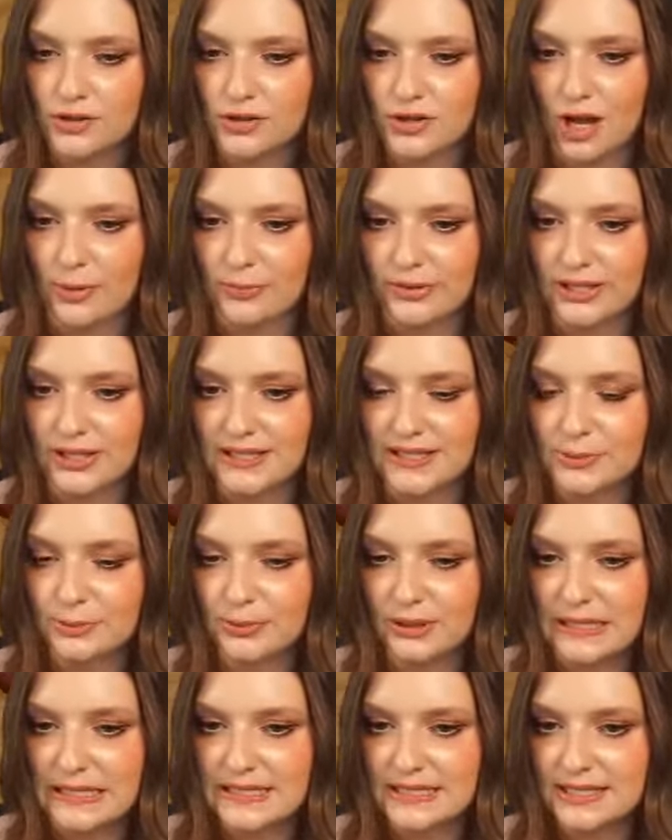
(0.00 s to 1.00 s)
shop pizza
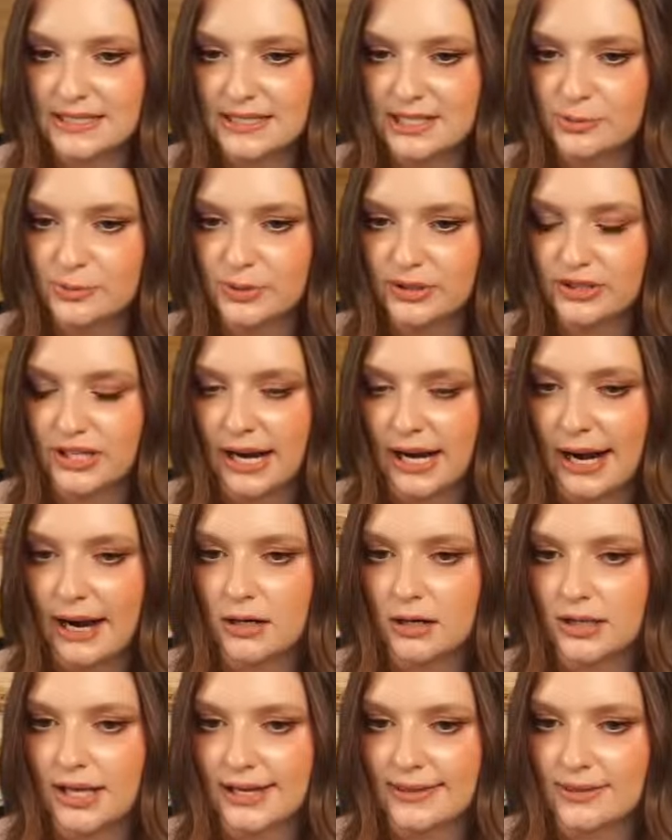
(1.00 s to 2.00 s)
places, but they are
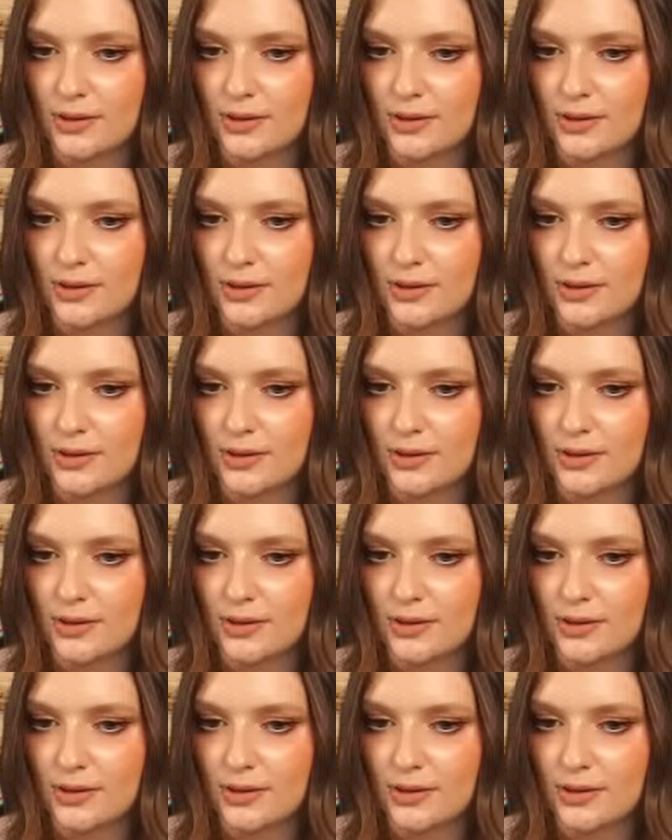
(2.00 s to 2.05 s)
like